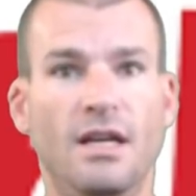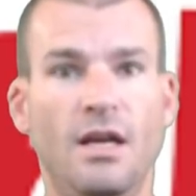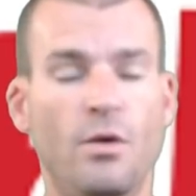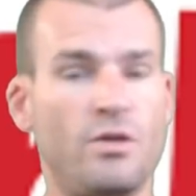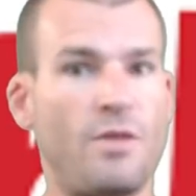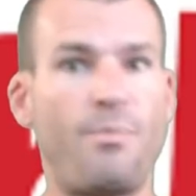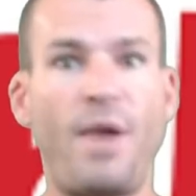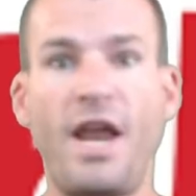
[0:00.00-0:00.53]
it
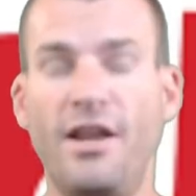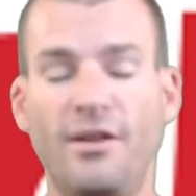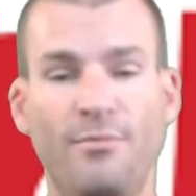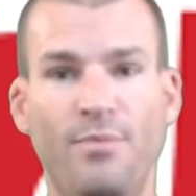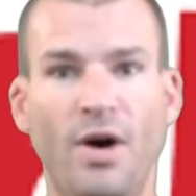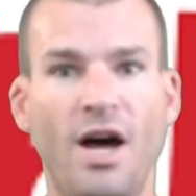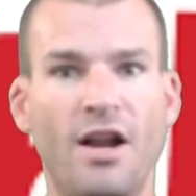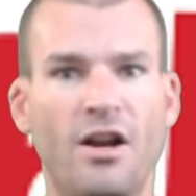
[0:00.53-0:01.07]
was a pain in the
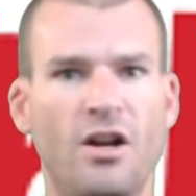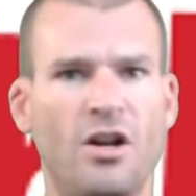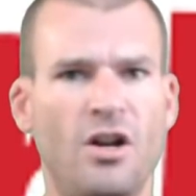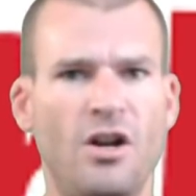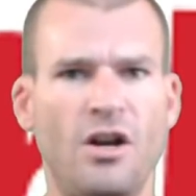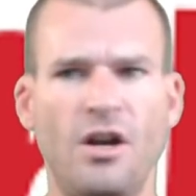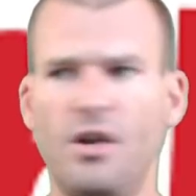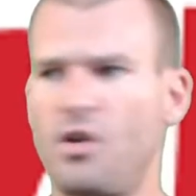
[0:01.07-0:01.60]
butt
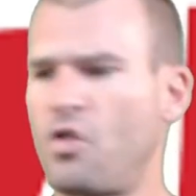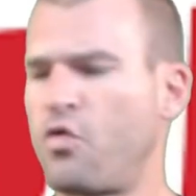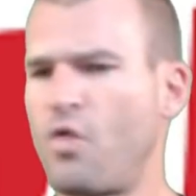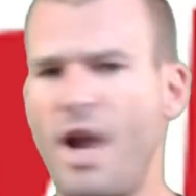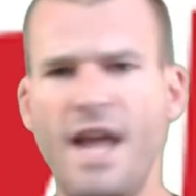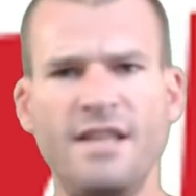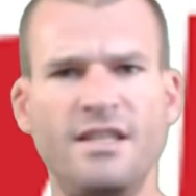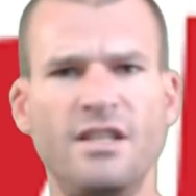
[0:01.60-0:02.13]
or
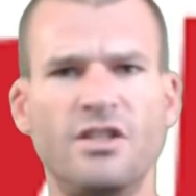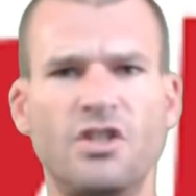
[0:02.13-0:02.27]
crazy